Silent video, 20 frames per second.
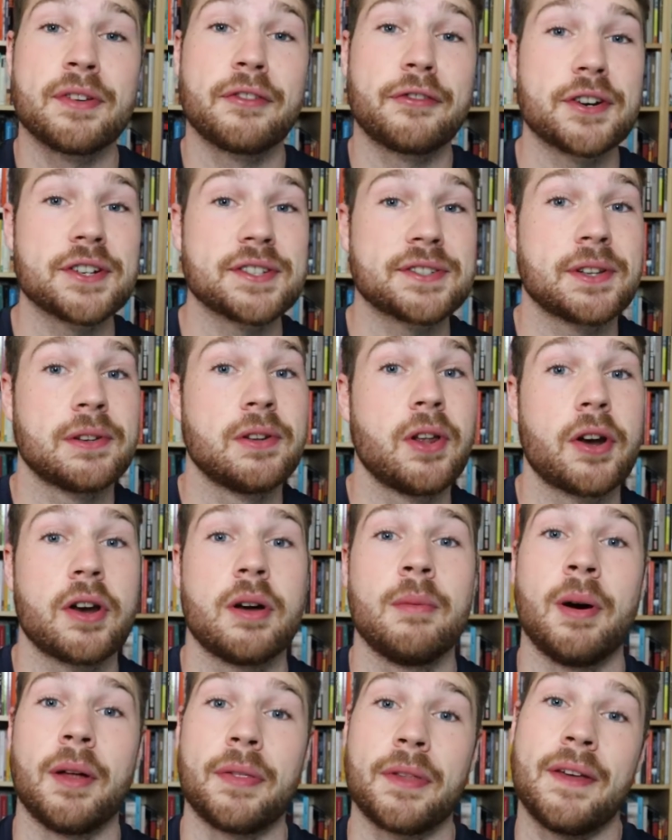First you learn
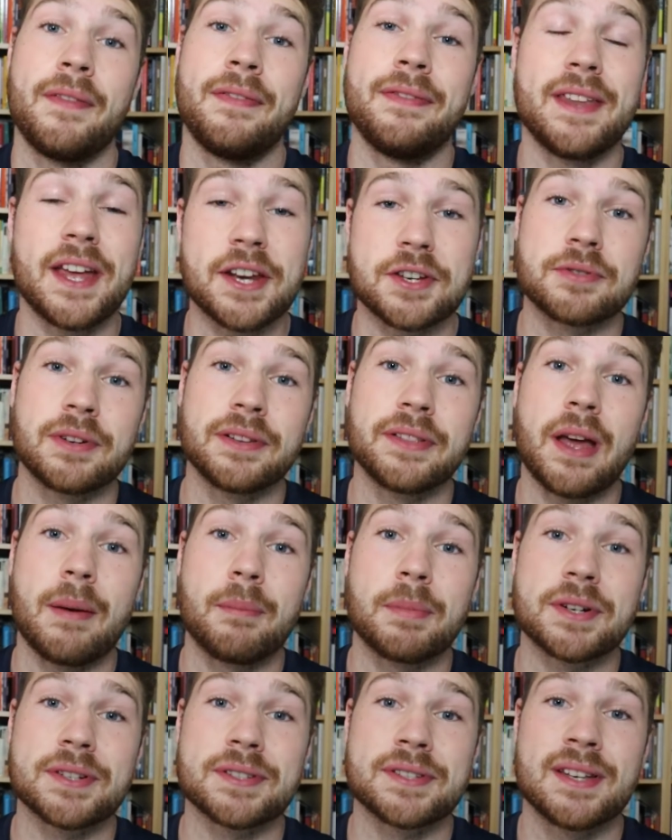about natural
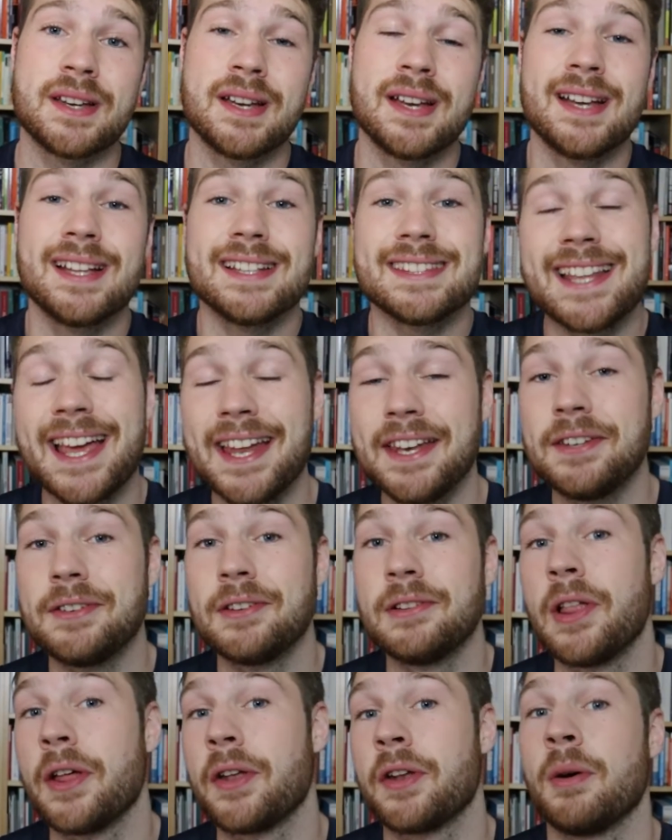numbers, then
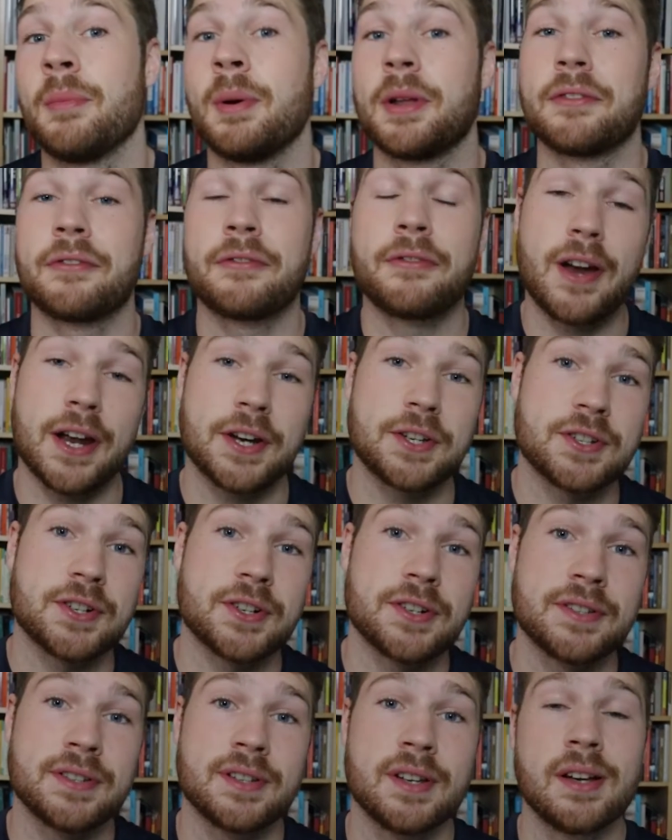you learn about
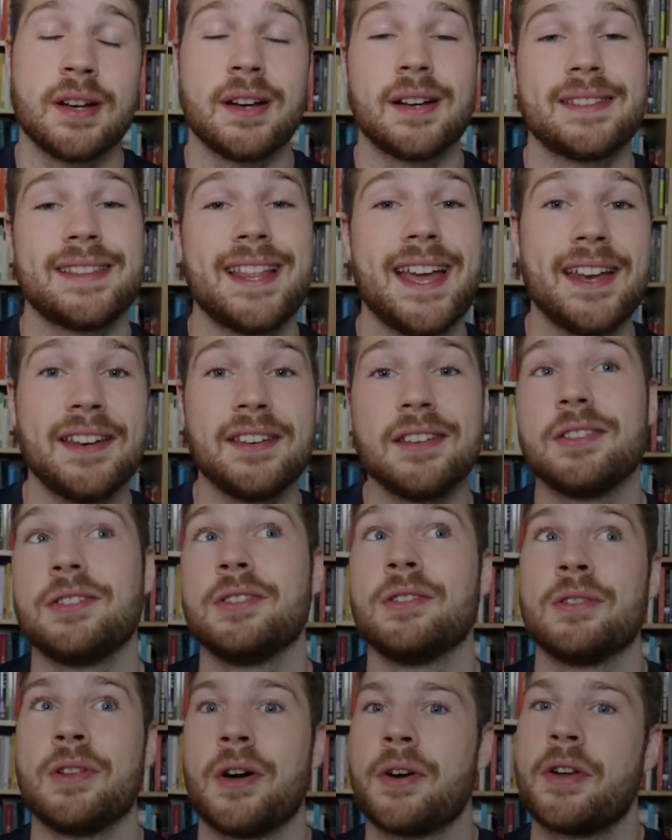fractures, then
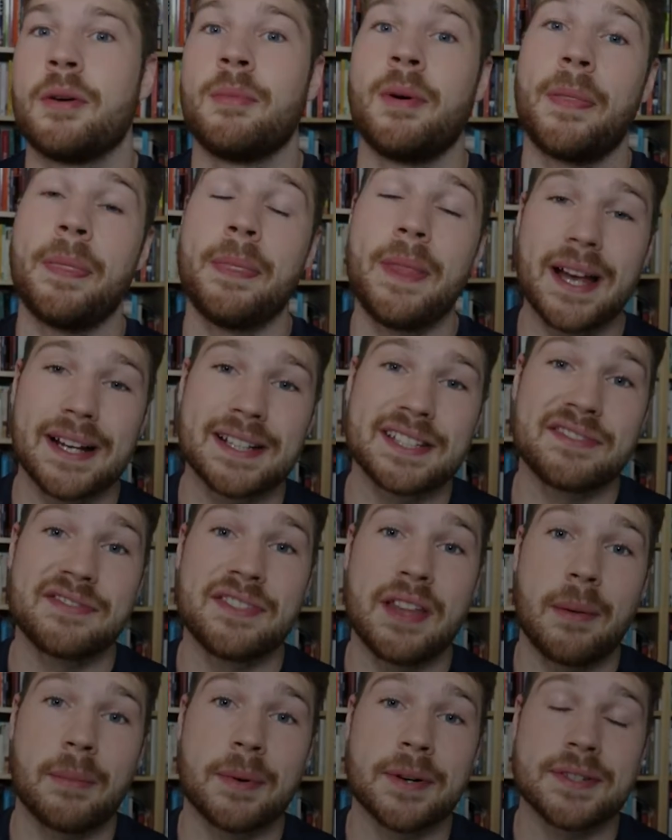you learn about negative
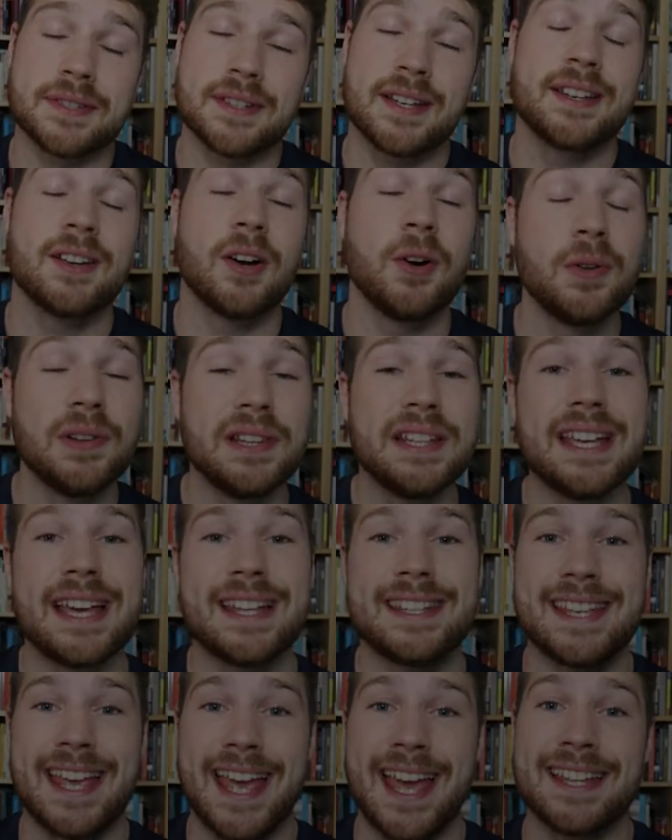numbers, and only
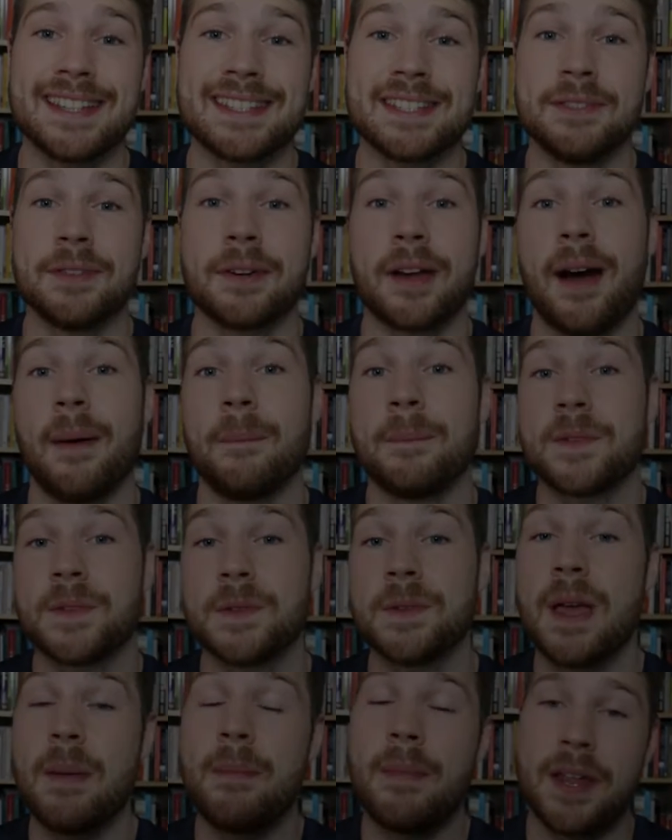at the end you come
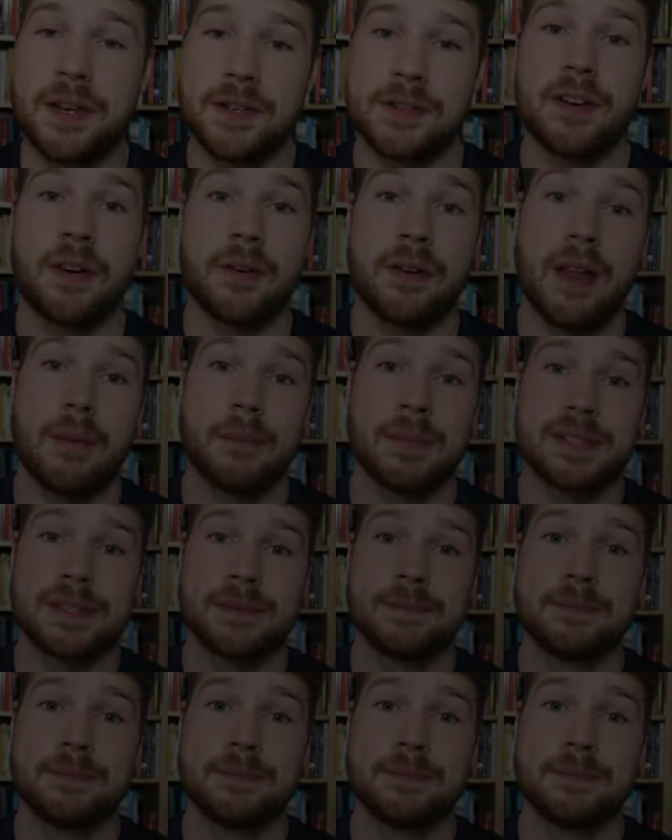to imaginary numbers.